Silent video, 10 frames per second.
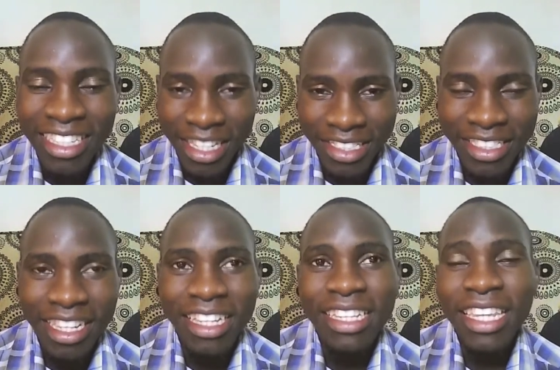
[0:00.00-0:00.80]
Yes.
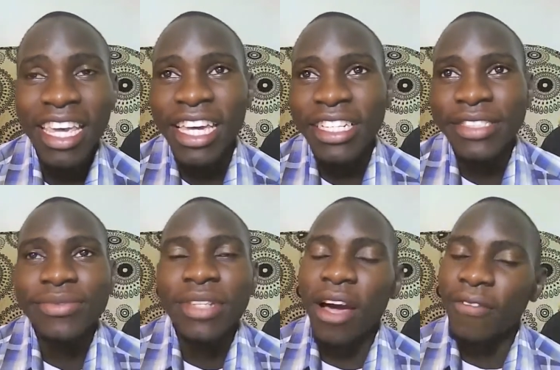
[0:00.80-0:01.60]
Then,
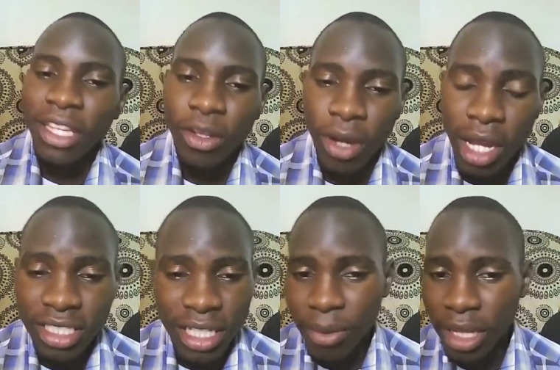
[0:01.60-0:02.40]
after we had some